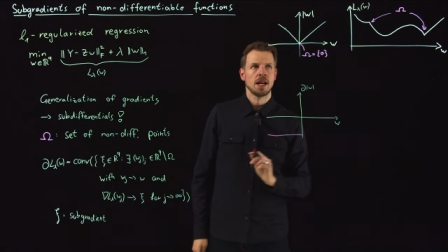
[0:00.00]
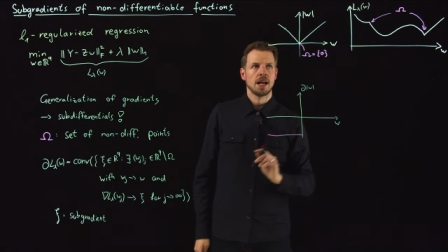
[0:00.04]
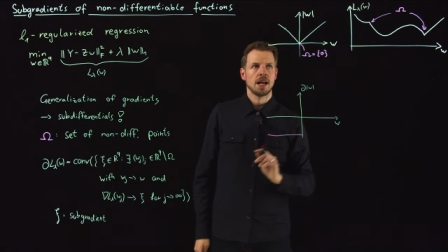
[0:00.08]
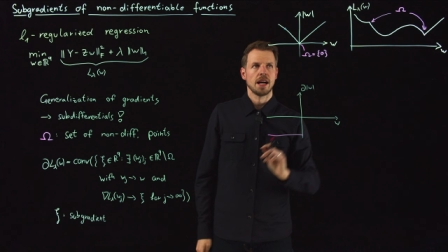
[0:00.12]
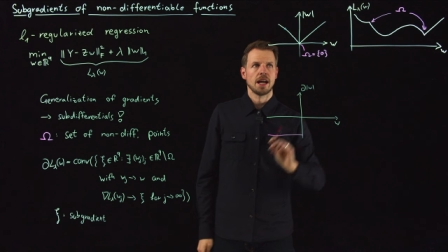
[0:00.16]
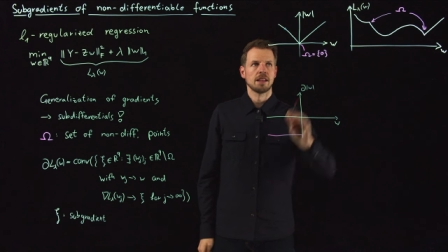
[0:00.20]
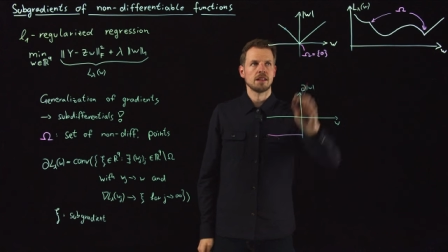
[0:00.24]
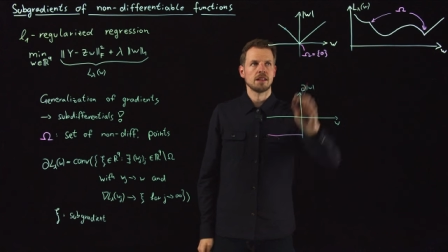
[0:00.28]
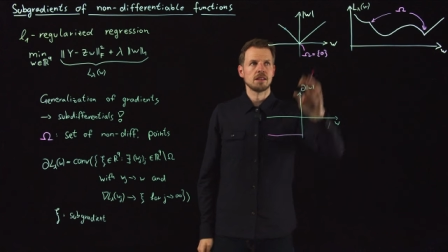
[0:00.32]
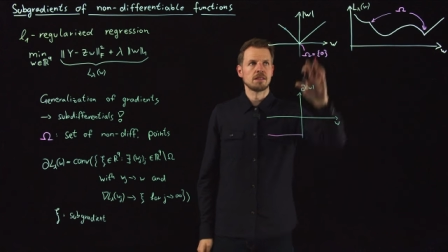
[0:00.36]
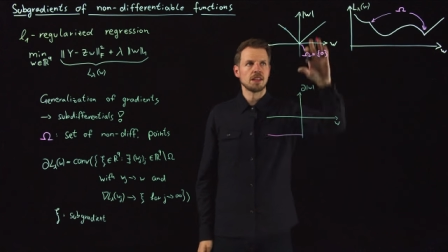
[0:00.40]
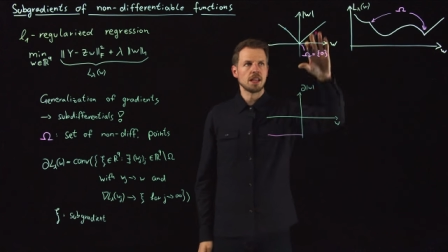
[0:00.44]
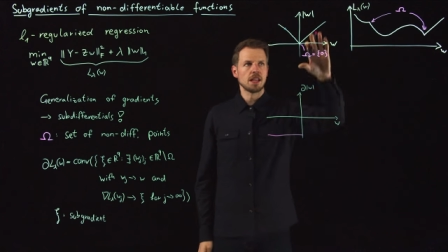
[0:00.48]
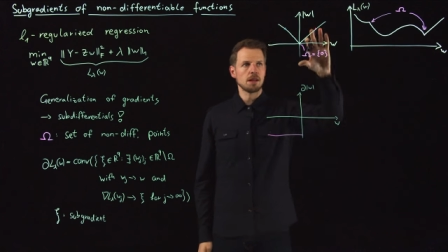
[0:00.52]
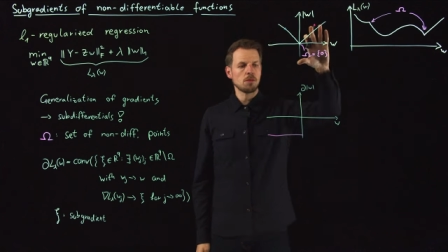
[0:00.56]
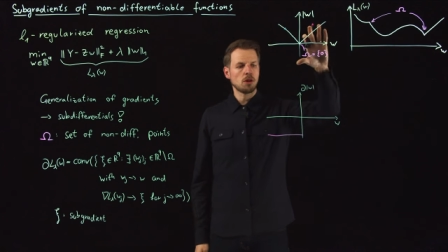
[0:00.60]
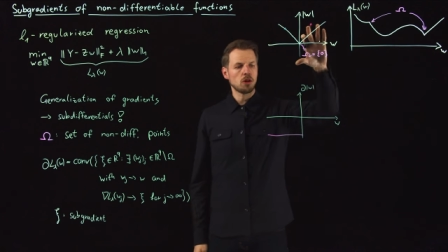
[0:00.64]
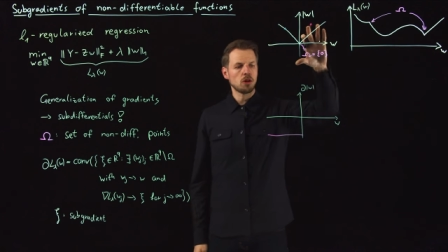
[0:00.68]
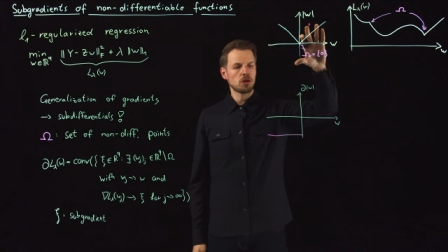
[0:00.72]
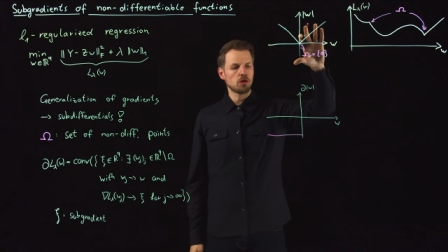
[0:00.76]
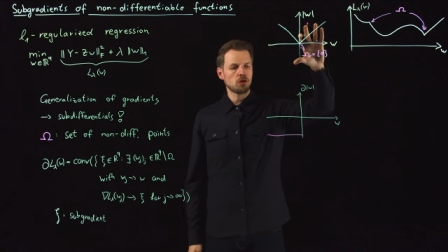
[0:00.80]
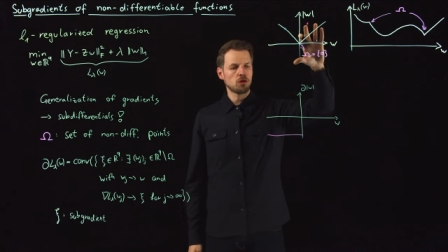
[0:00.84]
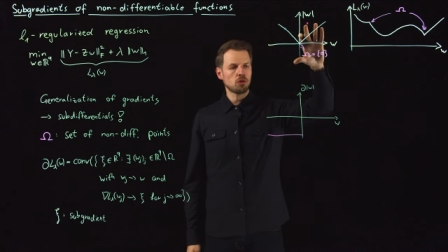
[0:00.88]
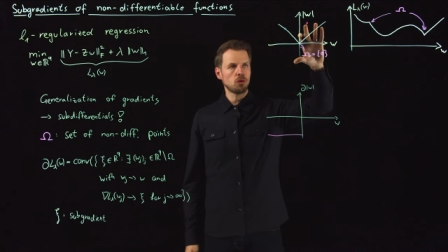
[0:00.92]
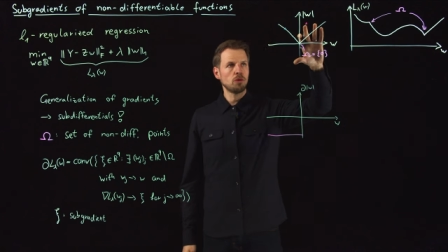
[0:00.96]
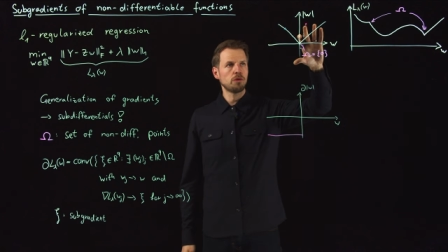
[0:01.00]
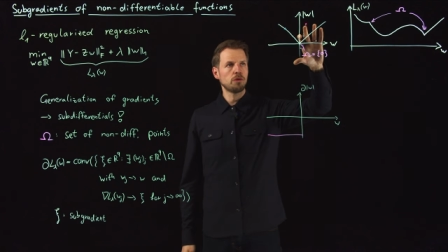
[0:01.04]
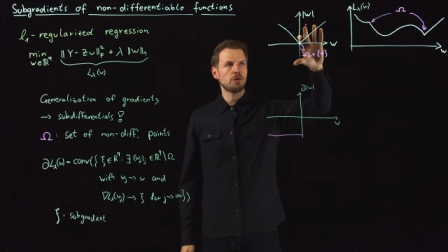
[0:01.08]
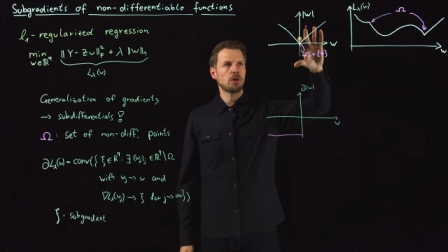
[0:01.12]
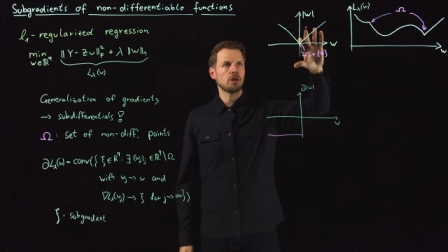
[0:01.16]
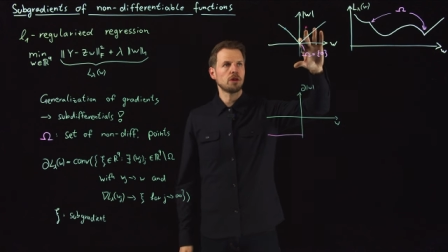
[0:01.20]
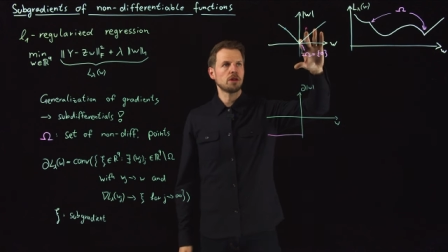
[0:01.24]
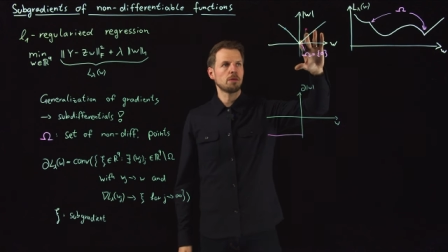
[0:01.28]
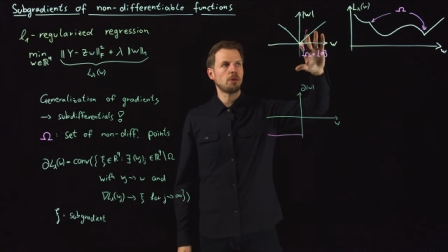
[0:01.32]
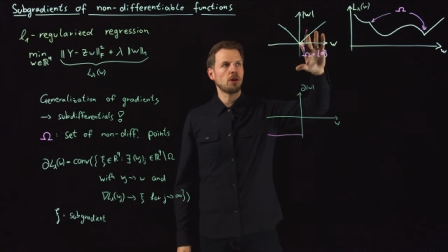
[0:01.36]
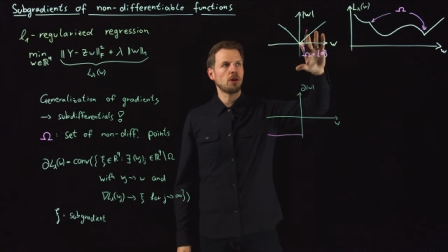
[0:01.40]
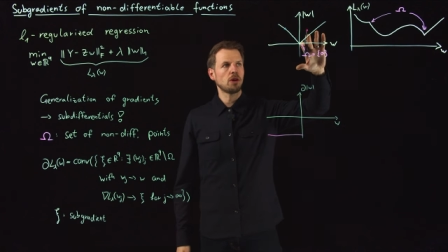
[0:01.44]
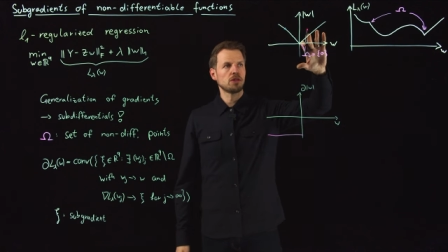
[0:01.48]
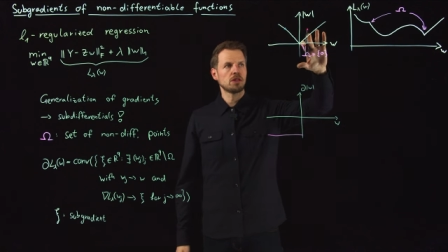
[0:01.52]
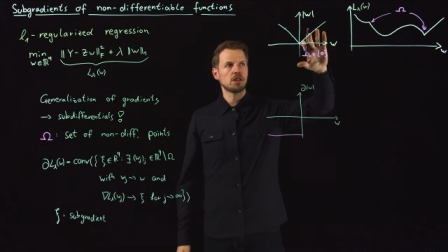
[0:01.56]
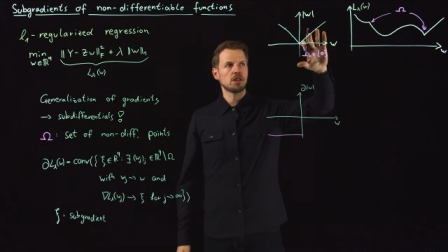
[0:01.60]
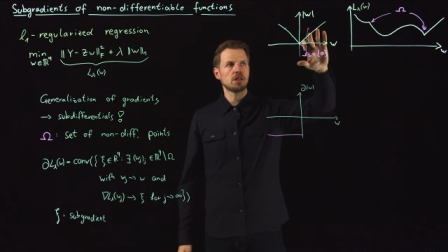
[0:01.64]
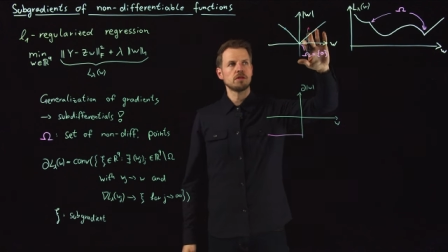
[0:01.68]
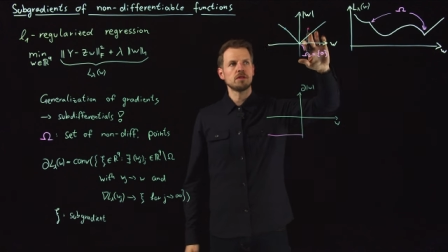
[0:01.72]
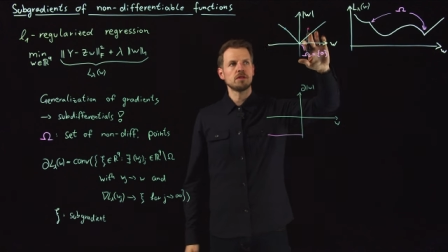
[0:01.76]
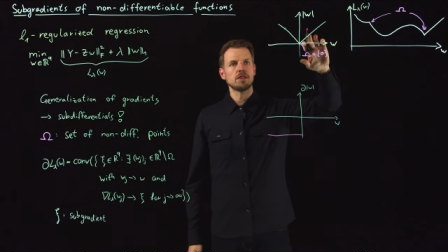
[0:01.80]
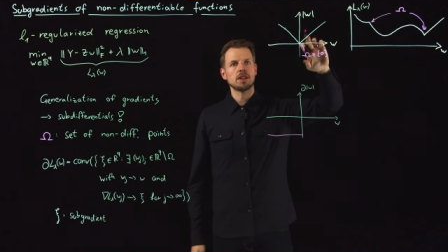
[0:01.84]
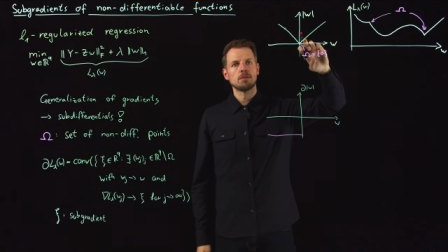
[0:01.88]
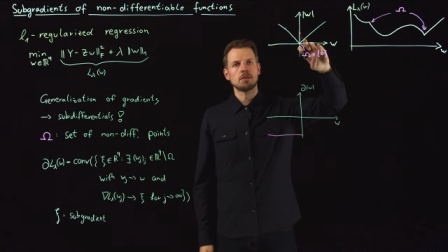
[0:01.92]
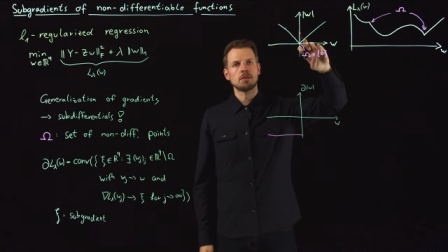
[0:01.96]
And the same holds true for the
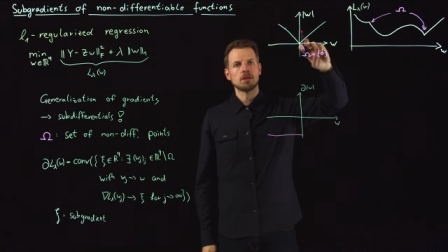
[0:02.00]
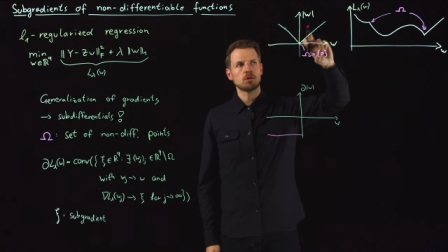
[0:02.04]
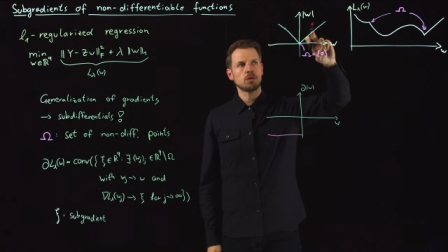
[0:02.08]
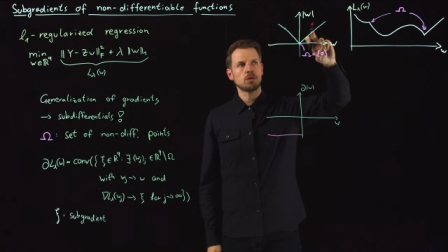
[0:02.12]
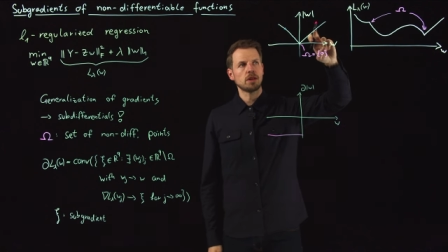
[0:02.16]
positive numbers,